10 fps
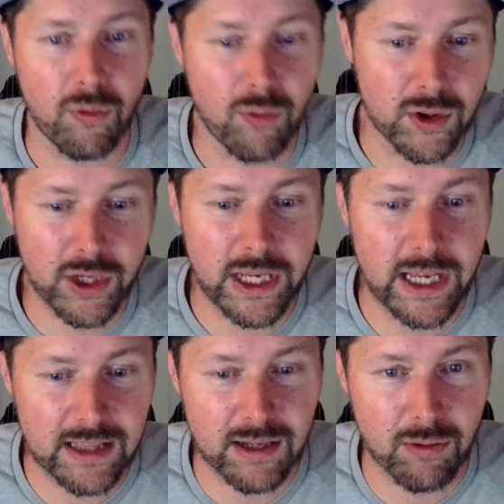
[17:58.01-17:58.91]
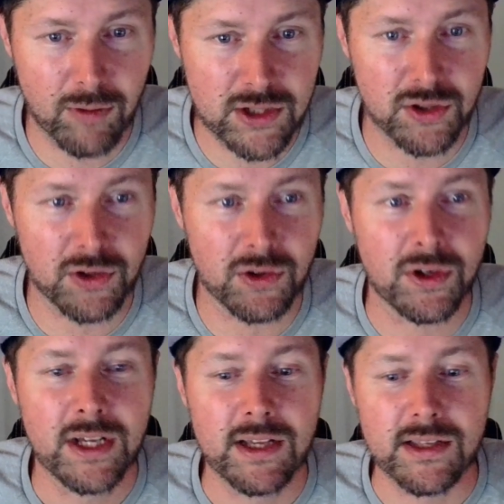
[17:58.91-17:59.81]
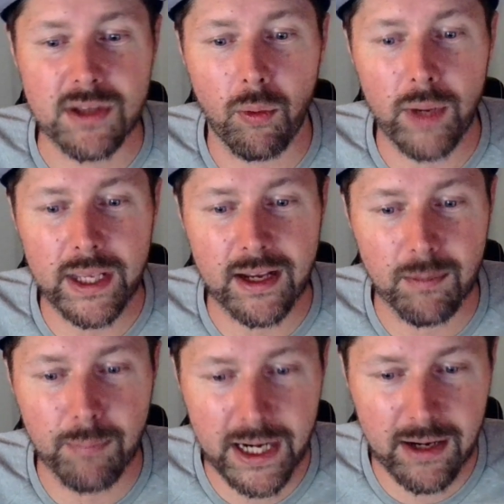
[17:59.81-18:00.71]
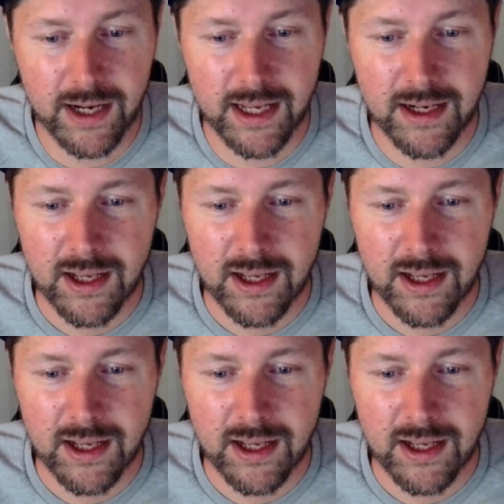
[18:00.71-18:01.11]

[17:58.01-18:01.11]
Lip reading: we're looking at the original so we can compare it